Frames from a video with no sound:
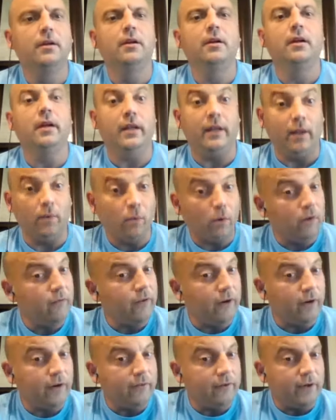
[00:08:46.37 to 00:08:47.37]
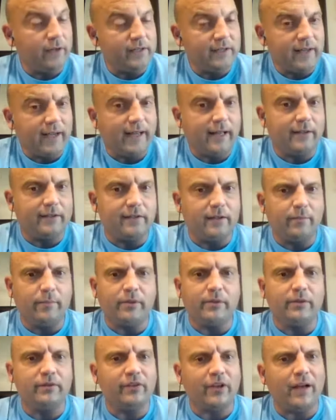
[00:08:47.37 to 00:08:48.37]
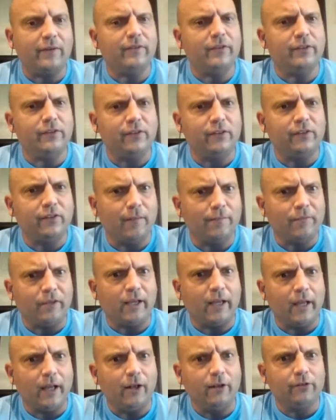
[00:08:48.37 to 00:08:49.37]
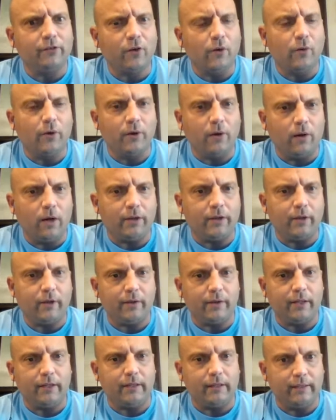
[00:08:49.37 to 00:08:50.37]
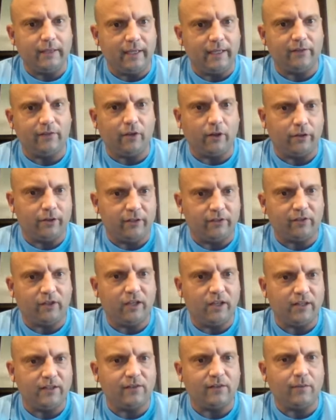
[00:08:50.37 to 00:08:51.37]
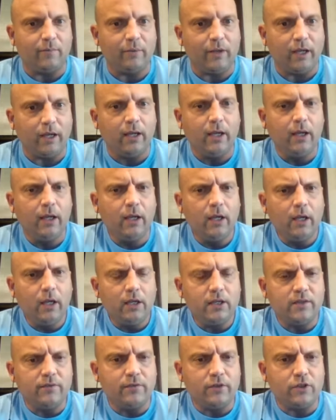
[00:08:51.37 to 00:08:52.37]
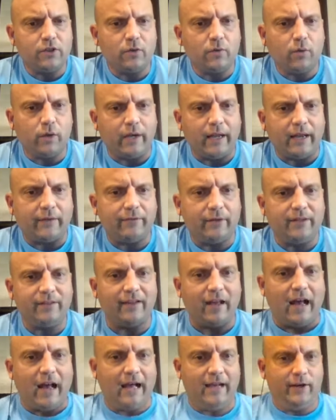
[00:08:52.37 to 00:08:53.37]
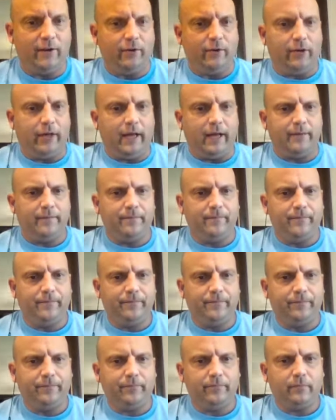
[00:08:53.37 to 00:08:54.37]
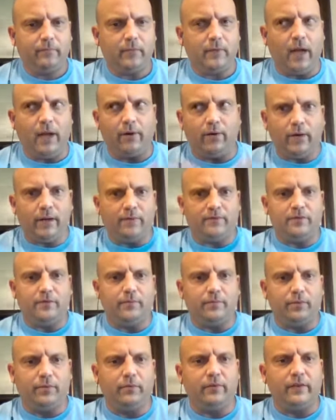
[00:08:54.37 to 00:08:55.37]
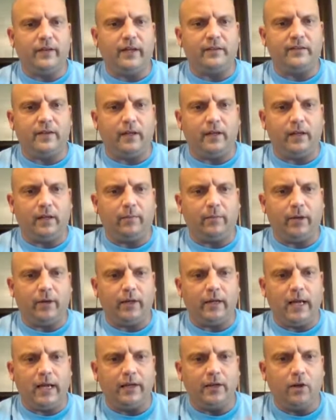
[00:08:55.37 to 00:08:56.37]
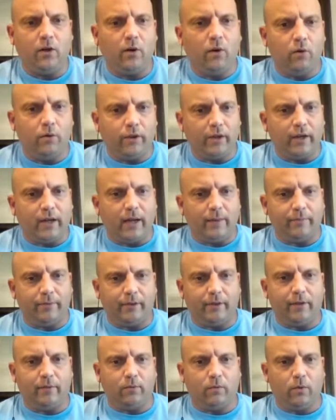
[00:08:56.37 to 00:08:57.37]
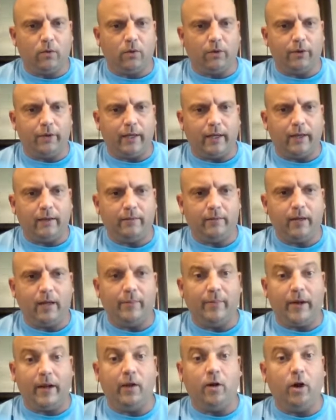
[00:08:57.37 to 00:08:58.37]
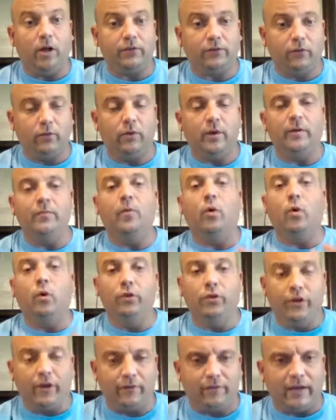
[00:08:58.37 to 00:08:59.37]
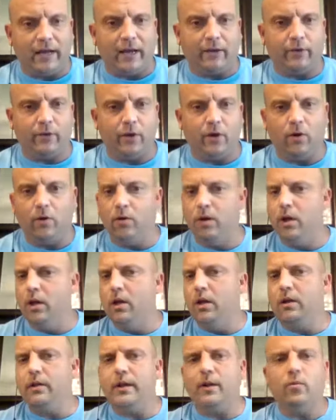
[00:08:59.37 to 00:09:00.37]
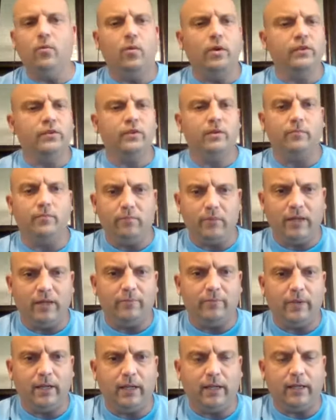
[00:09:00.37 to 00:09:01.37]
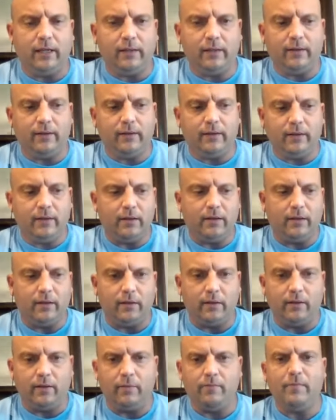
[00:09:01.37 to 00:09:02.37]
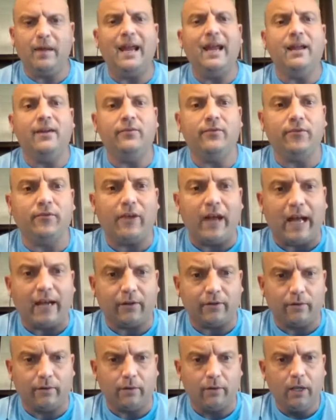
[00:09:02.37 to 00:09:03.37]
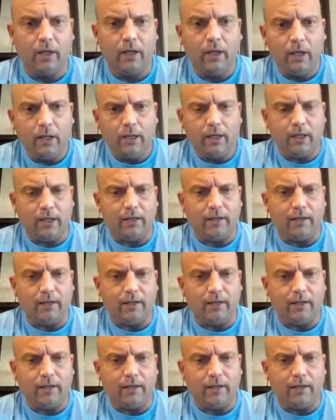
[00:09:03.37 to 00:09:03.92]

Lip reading: and they were very, very talented, but there's obviously something else going on there that leads all these kids to be Division I athletes. I know that. I don't have to prove that to anybody. I know that I played a role in that, but I also am old enough now to know that wasn't me being the main factor in